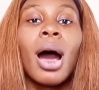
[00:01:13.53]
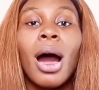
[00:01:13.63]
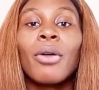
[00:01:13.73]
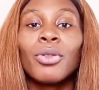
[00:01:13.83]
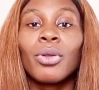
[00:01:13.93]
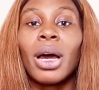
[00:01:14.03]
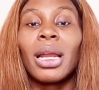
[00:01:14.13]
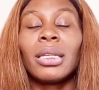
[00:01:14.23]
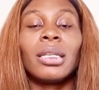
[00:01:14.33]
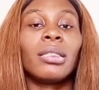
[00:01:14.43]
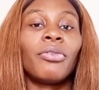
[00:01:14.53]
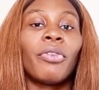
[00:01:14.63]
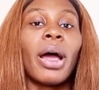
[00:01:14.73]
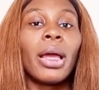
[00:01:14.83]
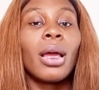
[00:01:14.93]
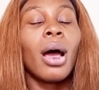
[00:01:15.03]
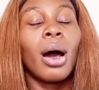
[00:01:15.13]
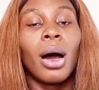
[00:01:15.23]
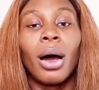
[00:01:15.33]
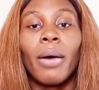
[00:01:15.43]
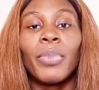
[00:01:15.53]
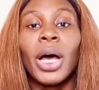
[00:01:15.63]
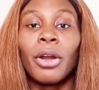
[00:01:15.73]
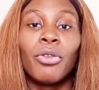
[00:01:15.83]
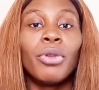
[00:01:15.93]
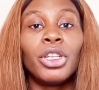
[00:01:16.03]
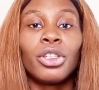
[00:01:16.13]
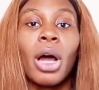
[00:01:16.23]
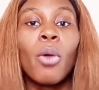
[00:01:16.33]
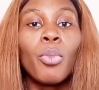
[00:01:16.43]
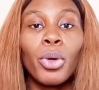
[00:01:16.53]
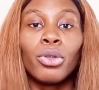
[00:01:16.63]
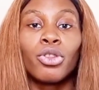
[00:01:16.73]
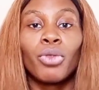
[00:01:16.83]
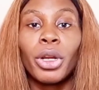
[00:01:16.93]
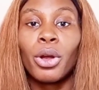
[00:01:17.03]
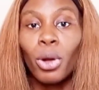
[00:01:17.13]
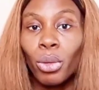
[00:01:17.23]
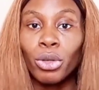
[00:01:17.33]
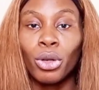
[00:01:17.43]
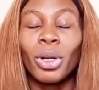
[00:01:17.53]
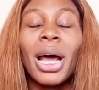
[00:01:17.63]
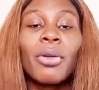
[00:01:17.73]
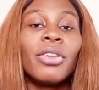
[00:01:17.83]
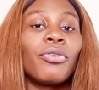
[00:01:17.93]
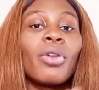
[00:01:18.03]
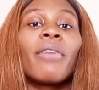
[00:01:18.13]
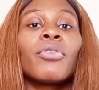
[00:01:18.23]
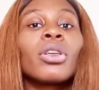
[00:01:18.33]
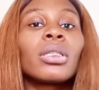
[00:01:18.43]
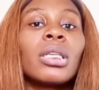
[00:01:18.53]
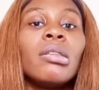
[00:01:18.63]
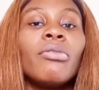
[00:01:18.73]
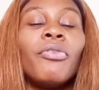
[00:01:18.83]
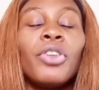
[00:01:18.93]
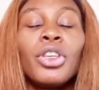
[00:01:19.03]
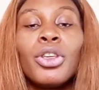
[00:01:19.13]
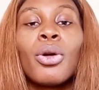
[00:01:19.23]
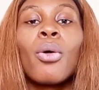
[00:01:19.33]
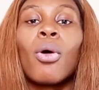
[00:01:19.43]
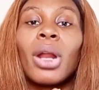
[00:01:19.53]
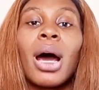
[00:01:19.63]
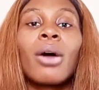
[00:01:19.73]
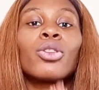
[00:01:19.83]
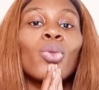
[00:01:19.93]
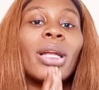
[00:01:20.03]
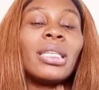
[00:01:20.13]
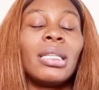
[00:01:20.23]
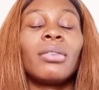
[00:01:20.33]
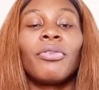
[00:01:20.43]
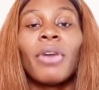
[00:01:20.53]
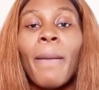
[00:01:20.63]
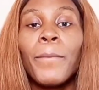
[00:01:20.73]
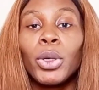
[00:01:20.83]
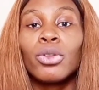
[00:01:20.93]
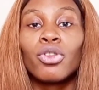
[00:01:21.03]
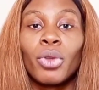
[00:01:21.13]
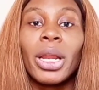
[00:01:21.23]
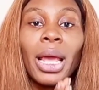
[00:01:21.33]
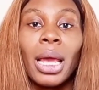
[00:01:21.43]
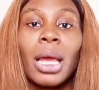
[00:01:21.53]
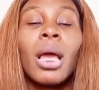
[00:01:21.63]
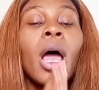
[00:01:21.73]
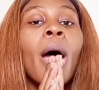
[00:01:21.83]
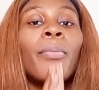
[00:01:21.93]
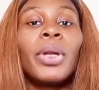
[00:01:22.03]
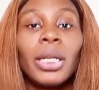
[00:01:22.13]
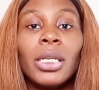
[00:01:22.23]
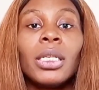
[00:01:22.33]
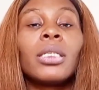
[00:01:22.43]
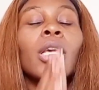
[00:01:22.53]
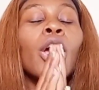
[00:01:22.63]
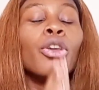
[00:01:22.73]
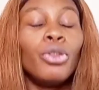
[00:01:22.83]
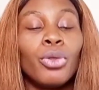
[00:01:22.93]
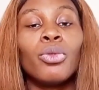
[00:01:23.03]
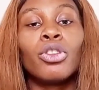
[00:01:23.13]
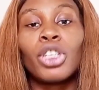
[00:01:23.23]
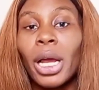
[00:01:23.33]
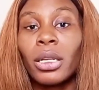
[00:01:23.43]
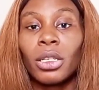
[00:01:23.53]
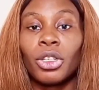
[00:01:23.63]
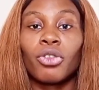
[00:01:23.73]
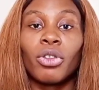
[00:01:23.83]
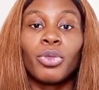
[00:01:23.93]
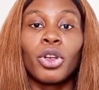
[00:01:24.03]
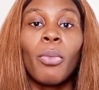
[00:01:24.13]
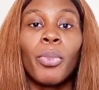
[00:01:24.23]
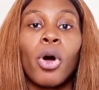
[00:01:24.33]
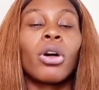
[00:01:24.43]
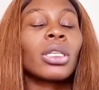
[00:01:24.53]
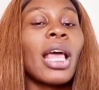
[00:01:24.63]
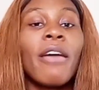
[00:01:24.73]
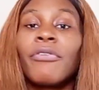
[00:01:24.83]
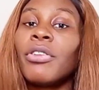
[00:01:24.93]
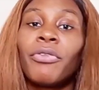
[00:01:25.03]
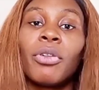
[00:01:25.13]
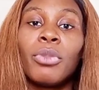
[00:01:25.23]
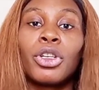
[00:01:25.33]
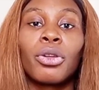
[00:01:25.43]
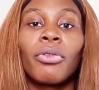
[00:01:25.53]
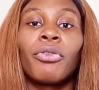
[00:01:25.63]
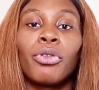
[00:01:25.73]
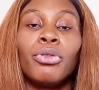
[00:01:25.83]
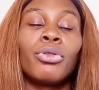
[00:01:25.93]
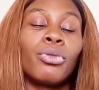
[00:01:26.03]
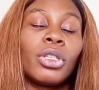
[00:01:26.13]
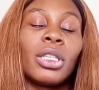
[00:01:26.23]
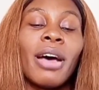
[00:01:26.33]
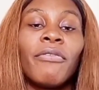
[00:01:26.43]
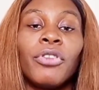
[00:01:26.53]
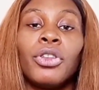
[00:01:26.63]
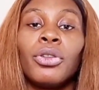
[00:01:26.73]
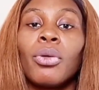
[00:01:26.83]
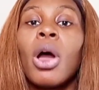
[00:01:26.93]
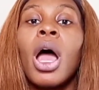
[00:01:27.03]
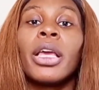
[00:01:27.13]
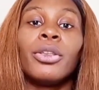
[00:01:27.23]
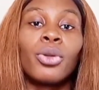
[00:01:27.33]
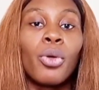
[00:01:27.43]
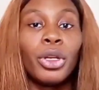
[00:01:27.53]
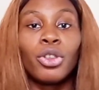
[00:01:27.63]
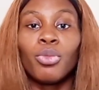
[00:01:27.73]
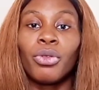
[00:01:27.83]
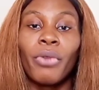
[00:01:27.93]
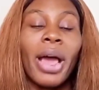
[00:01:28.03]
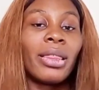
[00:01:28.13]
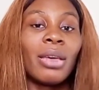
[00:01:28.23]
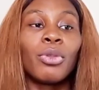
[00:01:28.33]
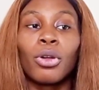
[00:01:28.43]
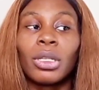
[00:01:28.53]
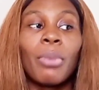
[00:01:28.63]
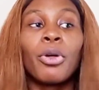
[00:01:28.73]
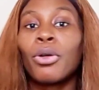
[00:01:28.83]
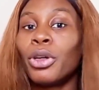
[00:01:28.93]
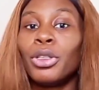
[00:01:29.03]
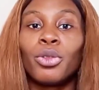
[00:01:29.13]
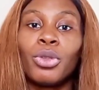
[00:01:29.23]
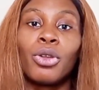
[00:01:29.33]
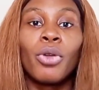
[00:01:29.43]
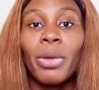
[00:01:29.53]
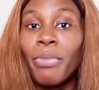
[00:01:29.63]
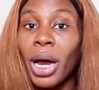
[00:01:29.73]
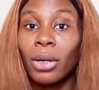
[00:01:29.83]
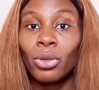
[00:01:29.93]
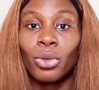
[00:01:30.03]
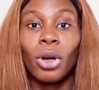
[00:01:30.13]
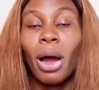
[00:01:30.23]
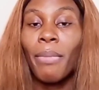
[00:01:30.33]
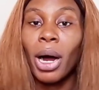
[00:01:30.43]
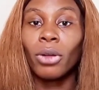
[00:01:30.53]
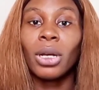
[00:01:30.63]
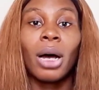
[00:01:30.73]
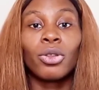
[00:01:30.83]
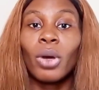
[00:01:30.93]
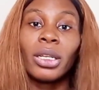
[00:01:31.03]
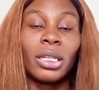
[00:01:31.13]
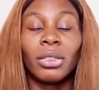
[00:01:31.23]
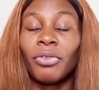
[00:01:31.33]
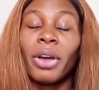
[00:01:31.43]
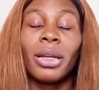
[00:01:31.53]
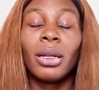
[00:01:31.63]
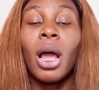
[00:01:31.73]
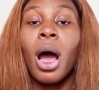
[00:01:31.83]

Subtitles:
how you can identify an original bone straight closure. Now if you have not seen the video on how to identify bone straight hair, please, you will check the description box. Every information for you to see that video is going to be right there, because I'm not going to be going back to talk about how to identify